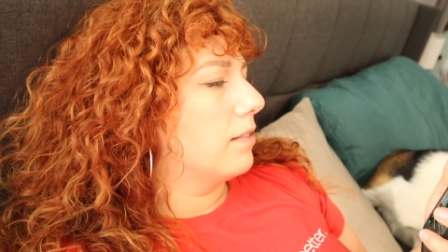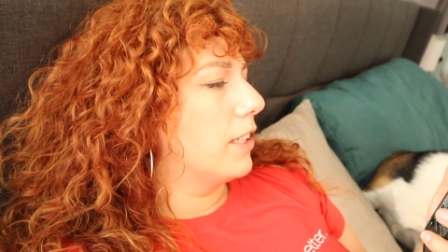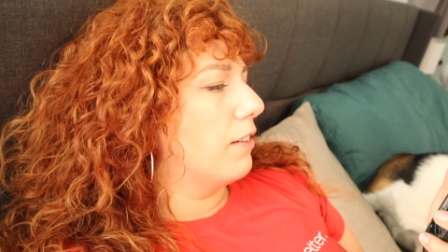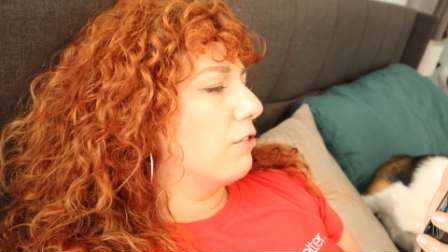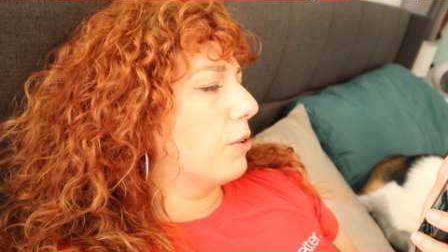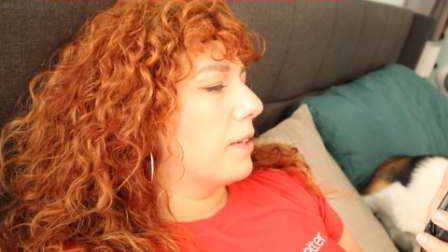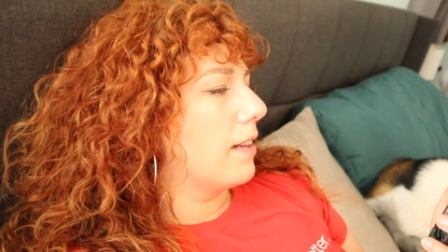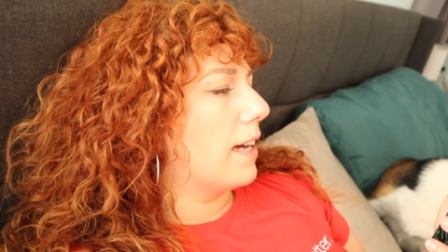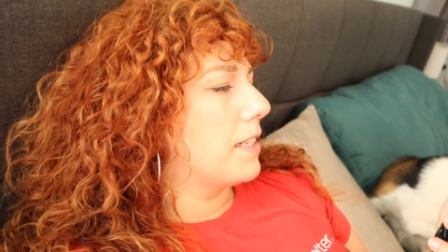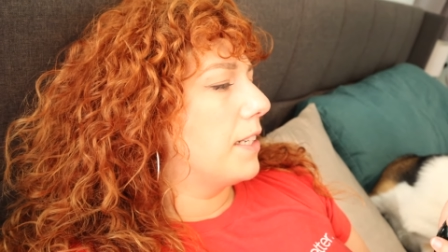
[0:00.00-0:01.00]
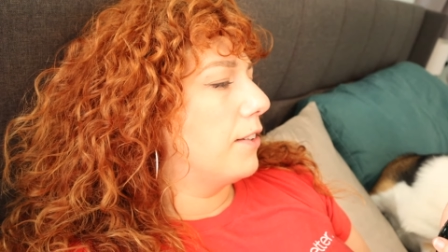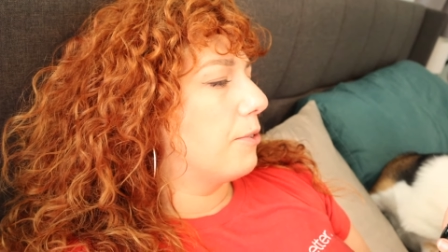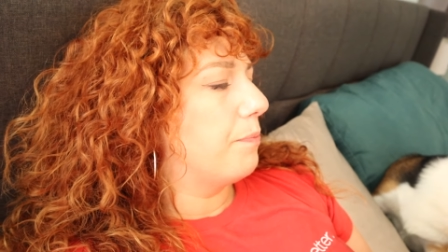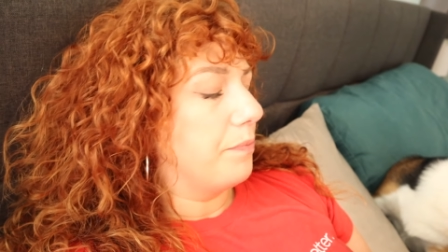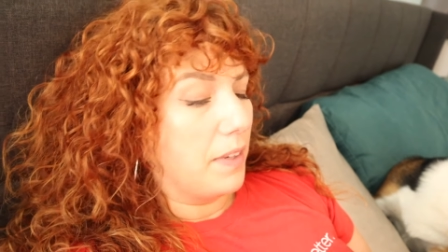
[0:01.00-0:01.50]
Looking forward to that
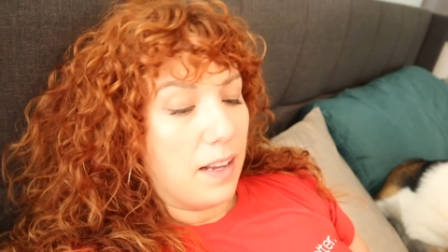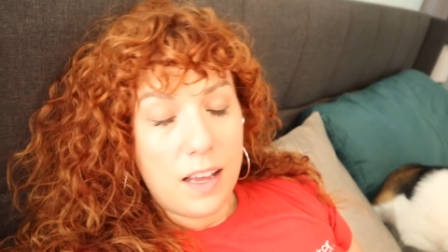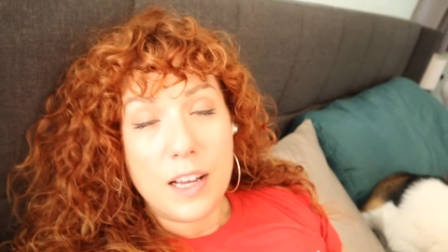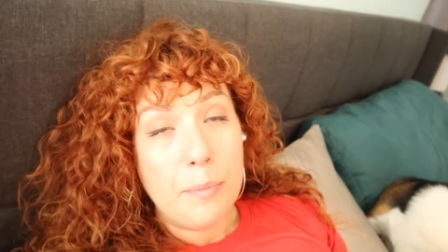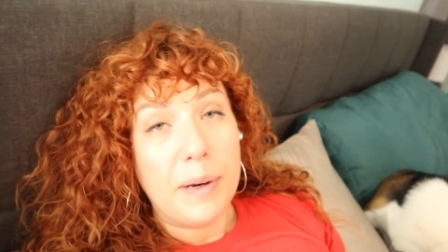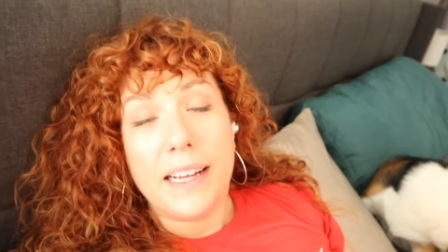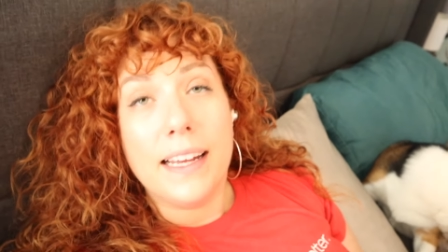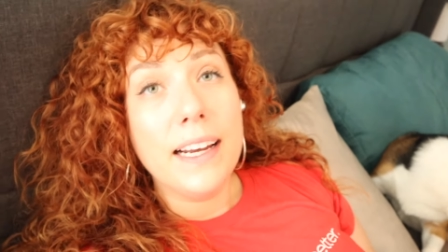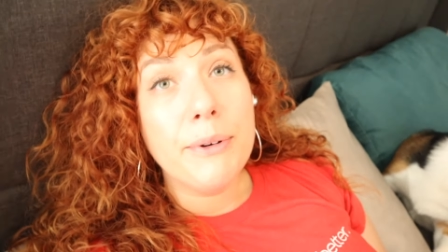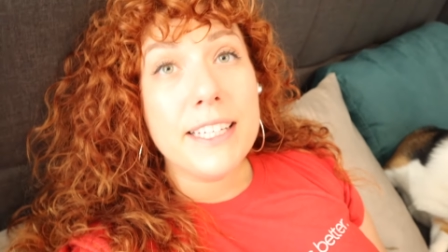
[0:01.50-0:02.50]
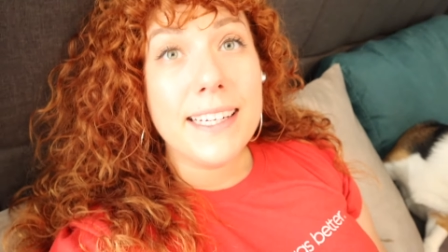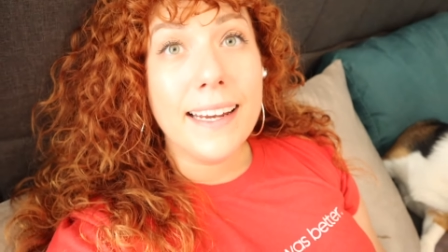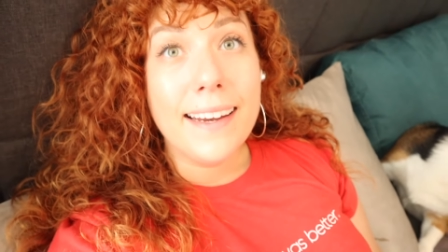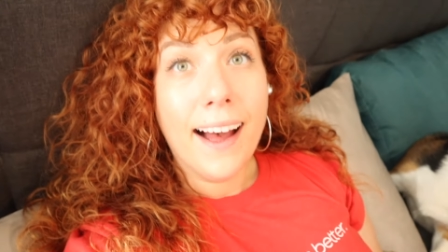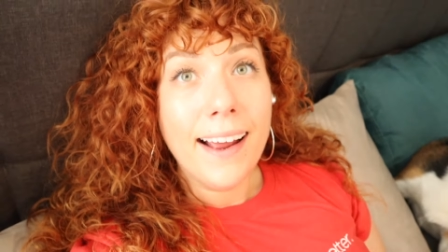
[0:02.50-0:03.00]
too. But anyway,
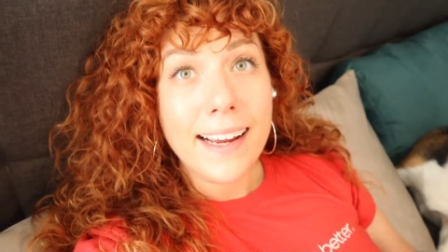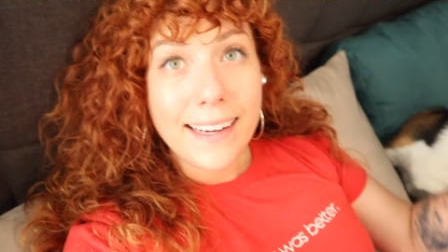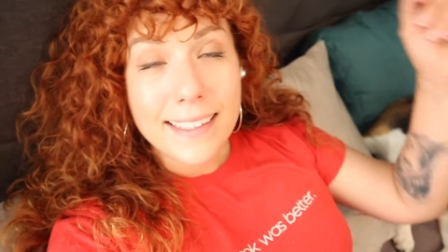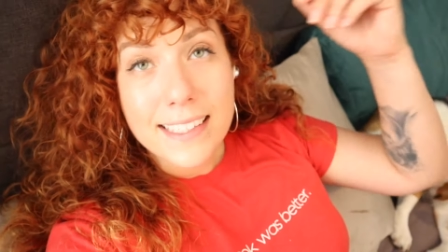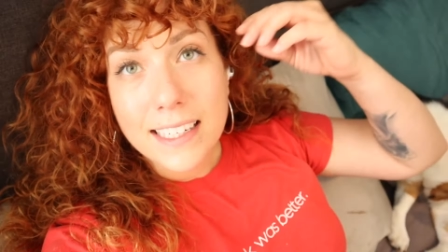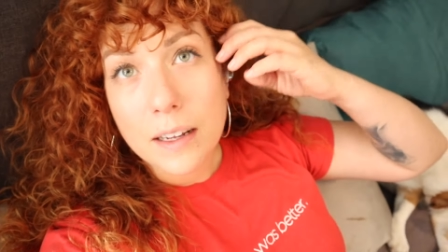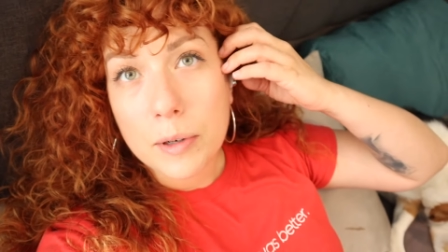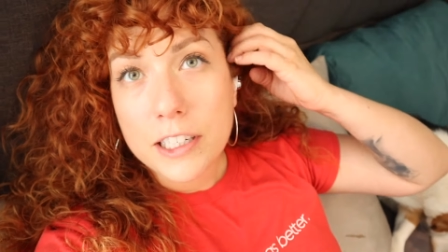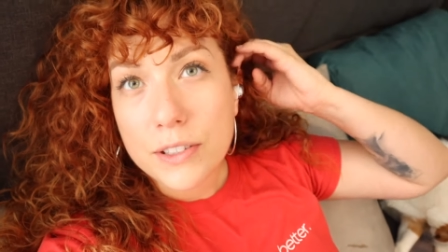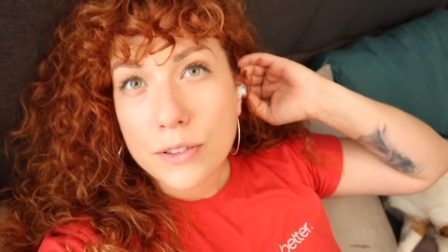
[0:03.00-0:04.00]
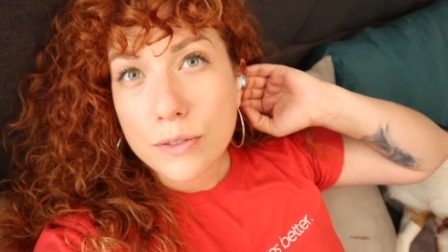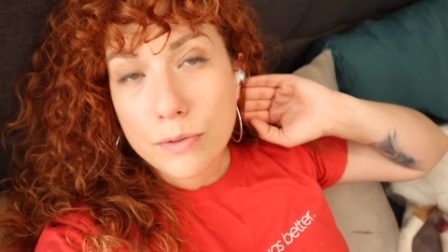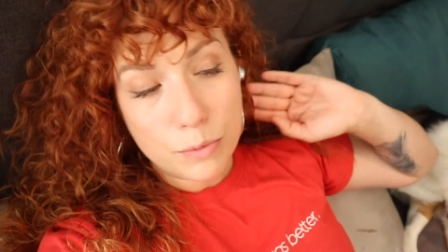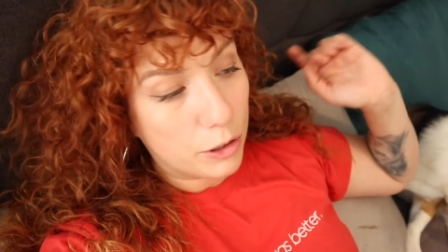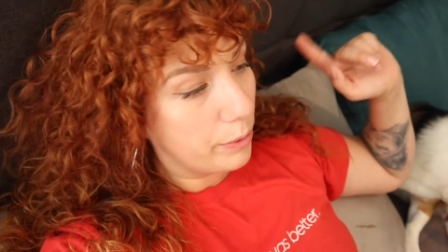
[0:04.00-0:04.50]
tonight I'm going to do
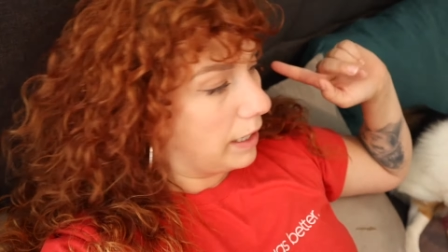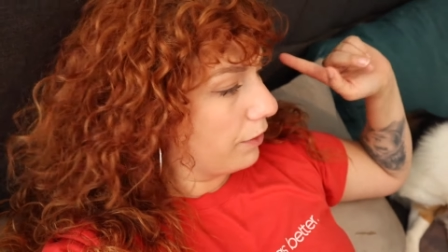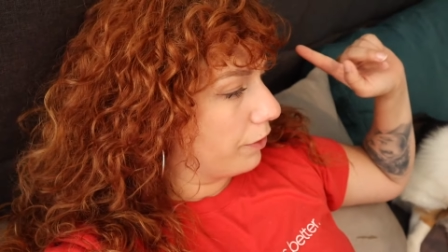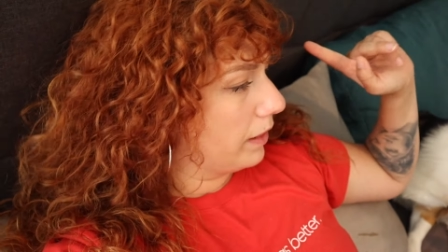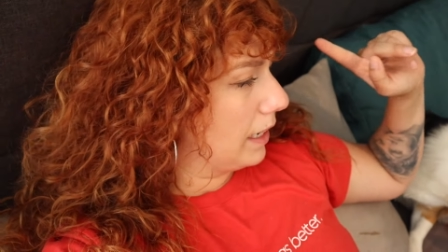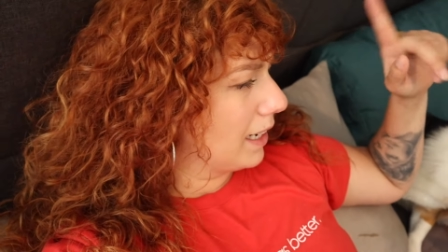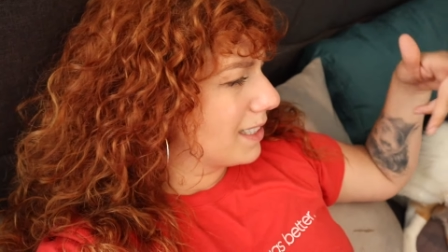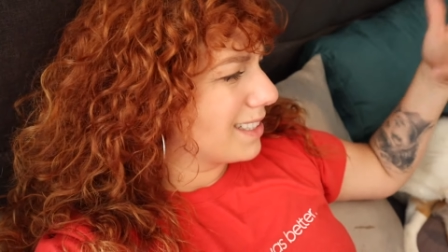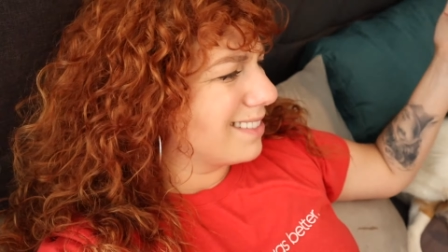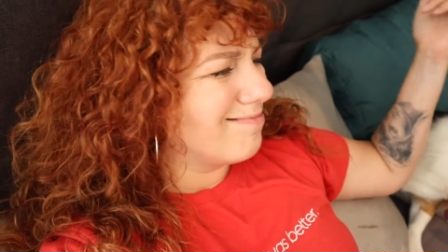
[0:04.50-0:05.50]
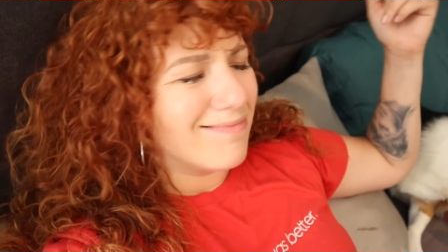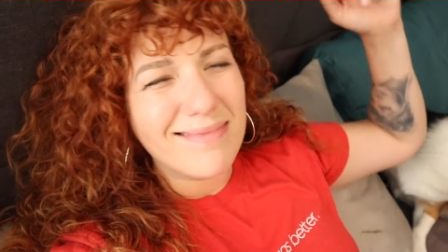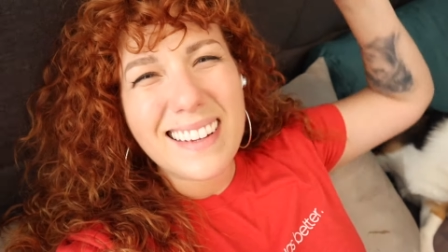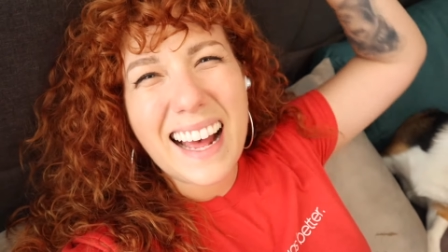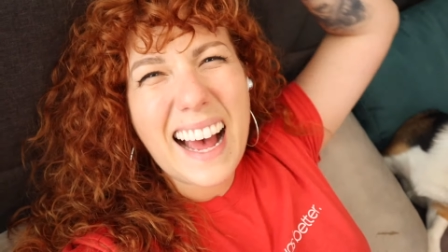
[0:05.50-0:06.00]
more reading for the next
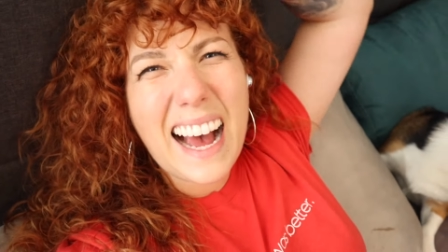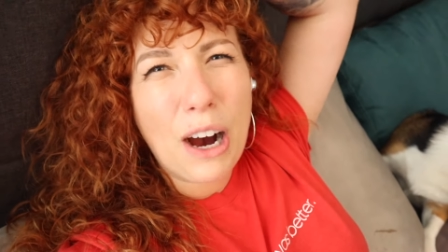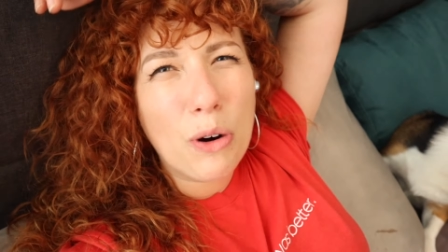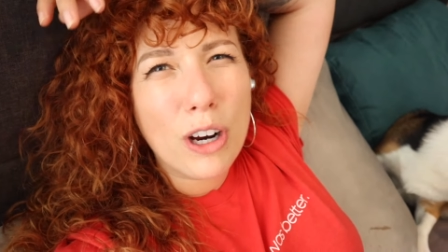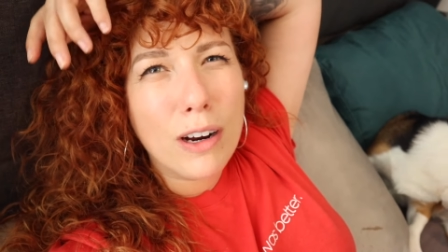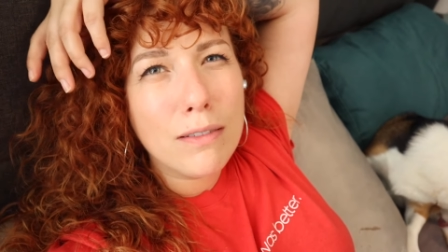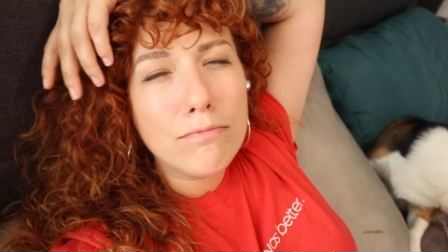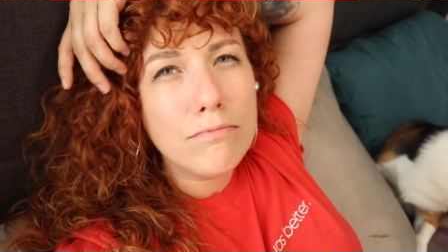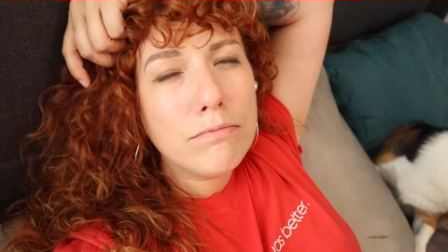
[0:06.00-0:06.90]
hour.